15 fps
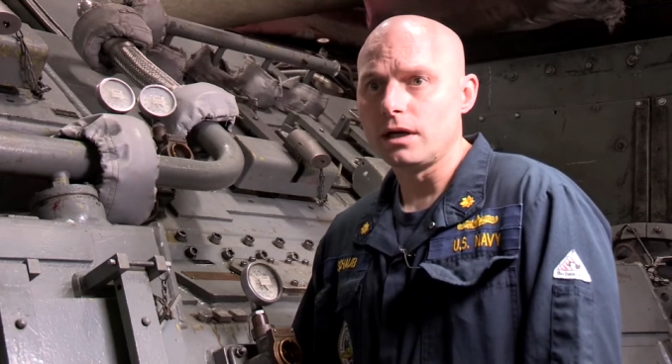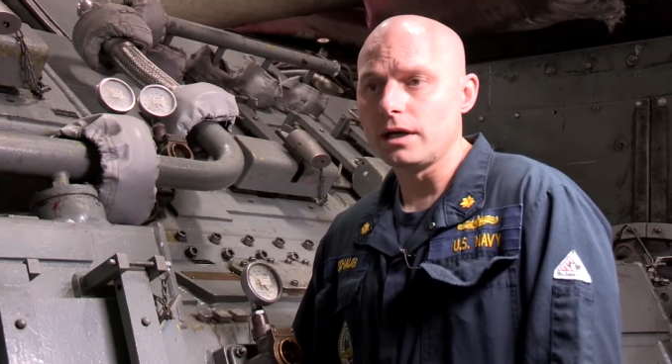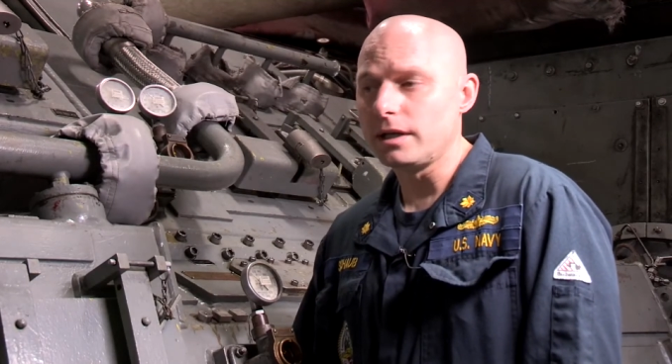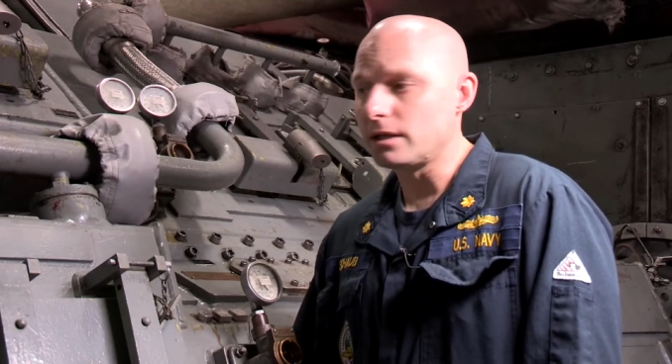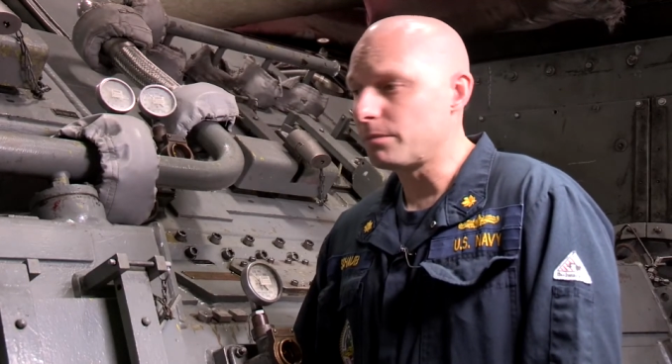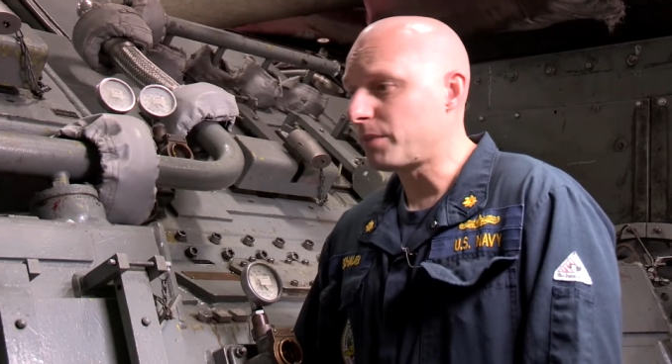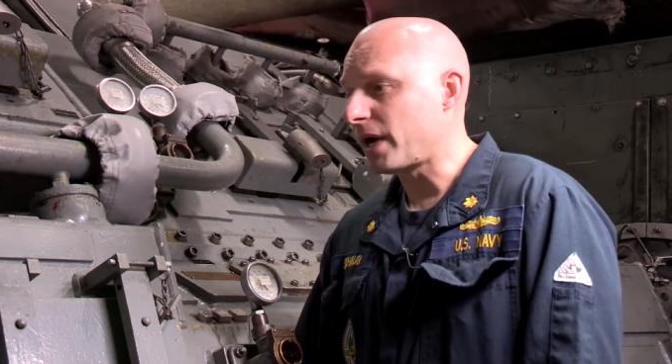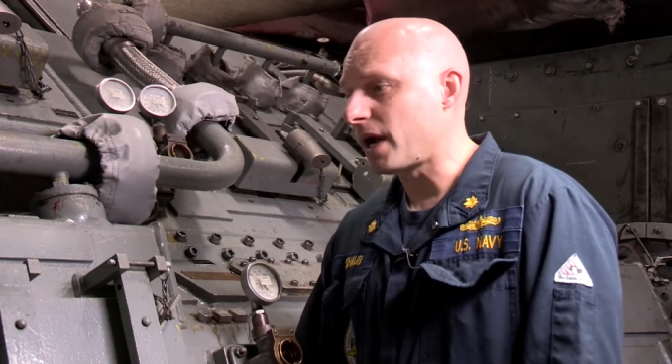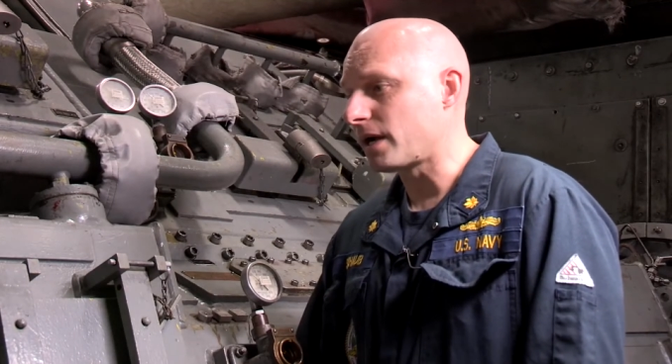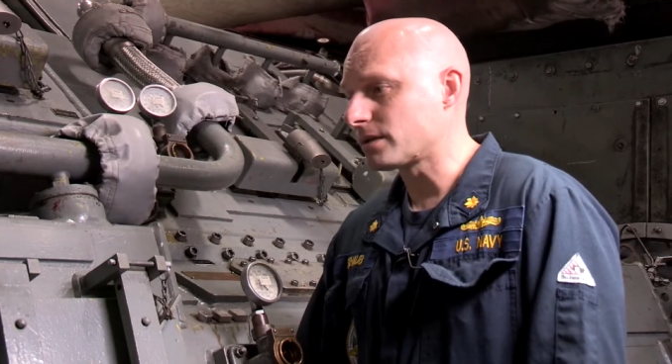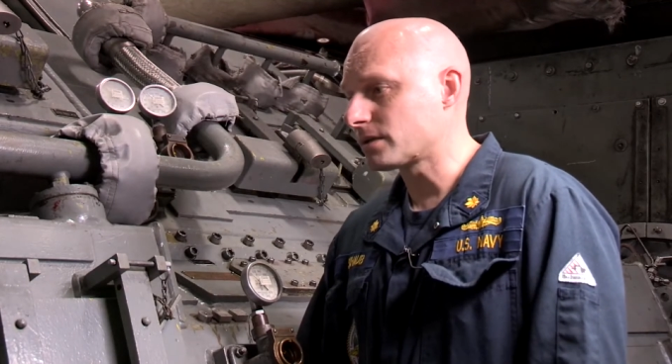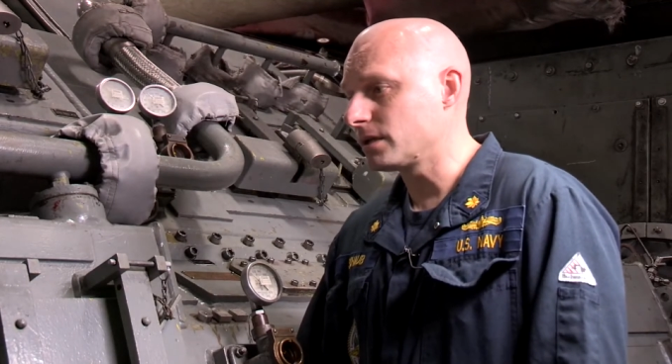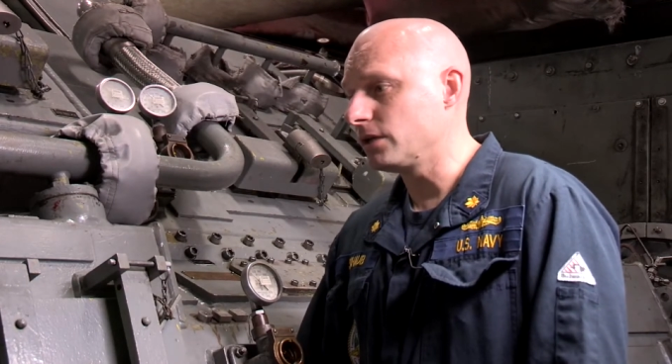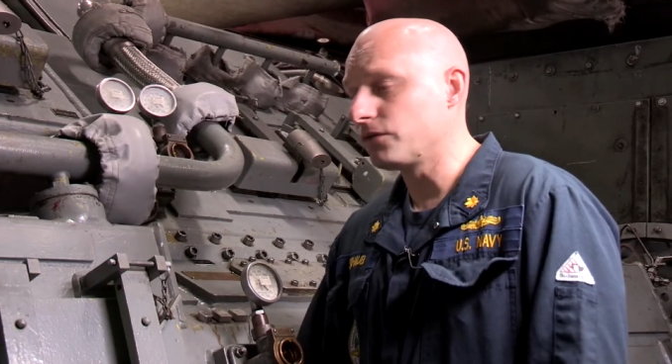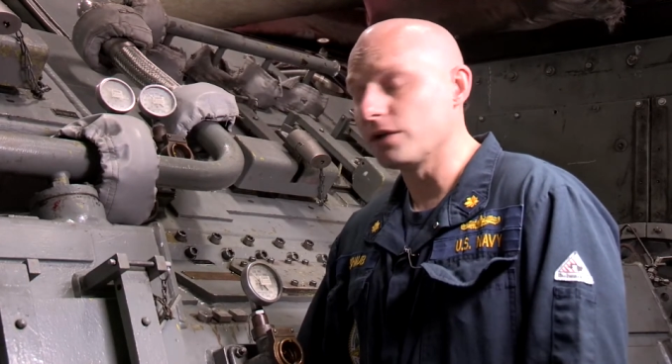in the
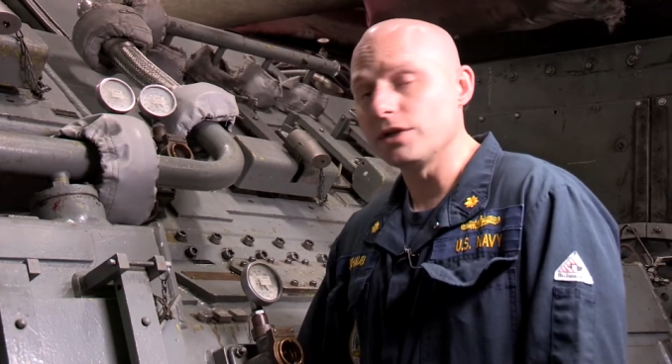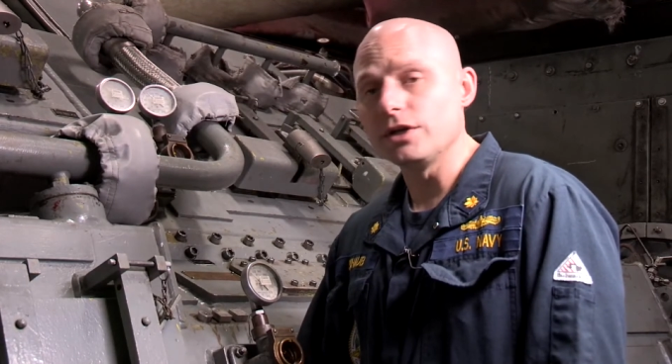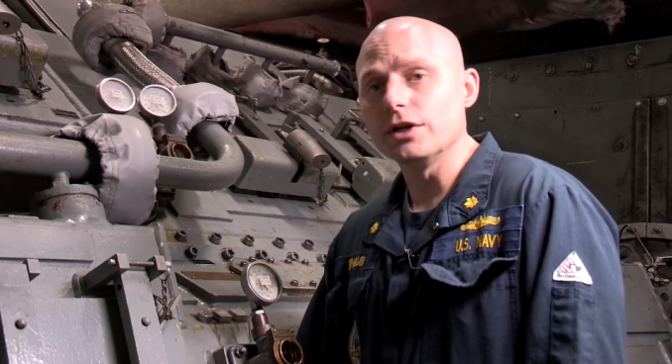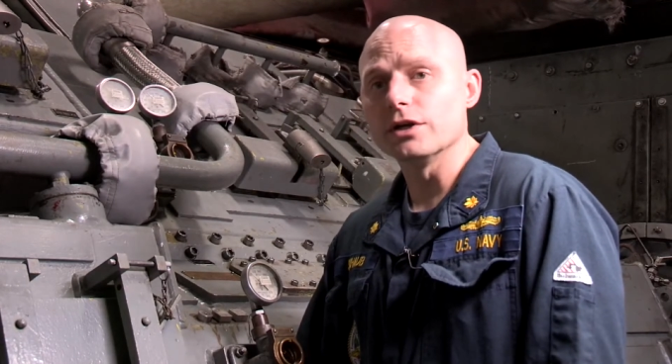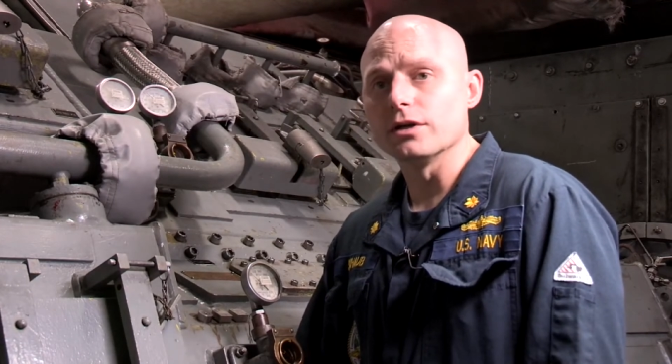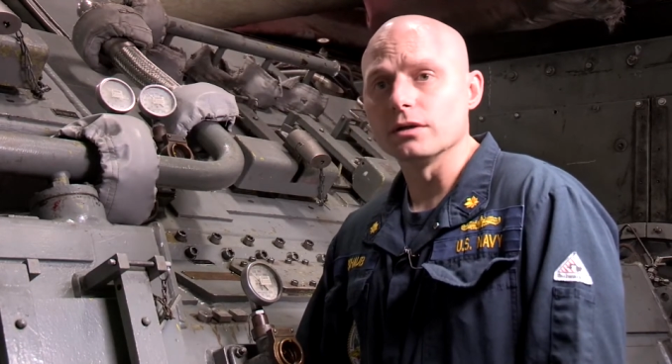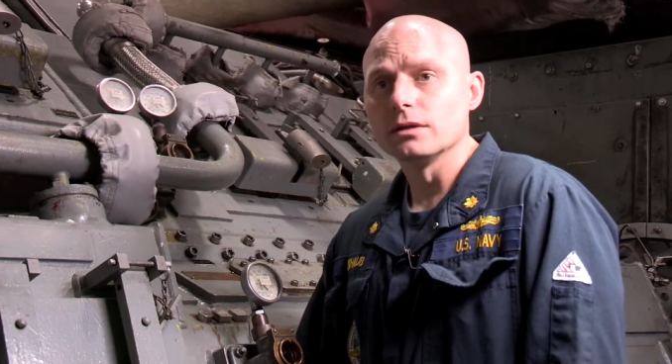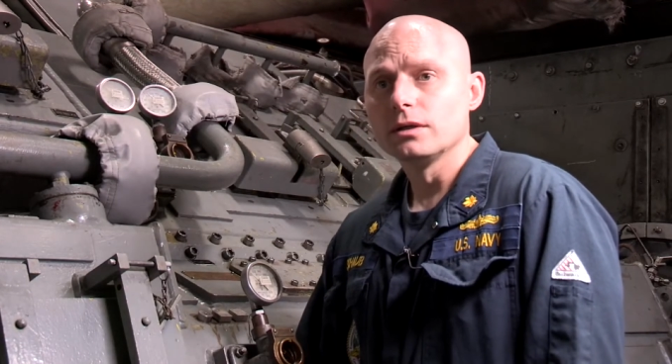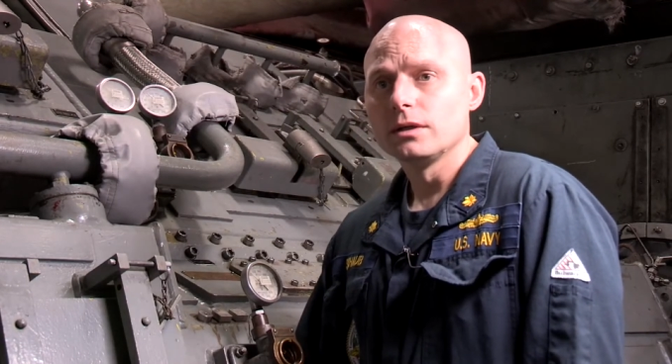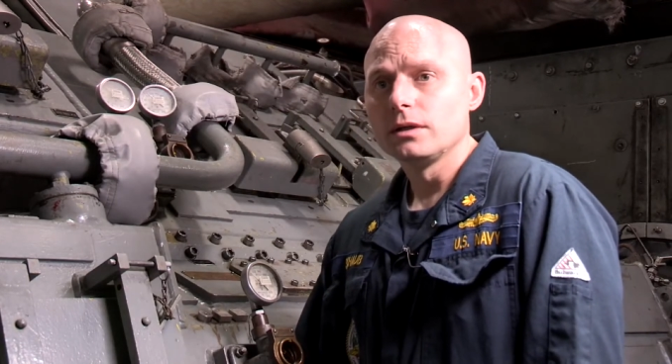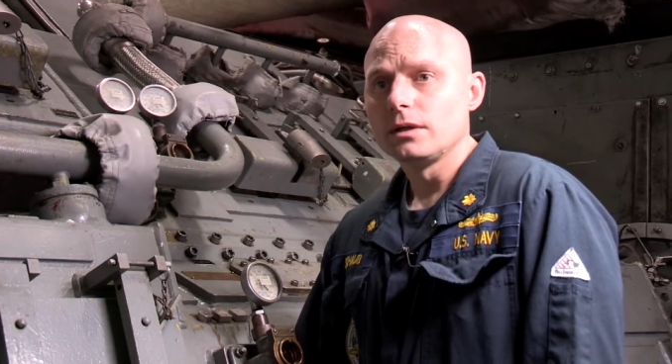past even year,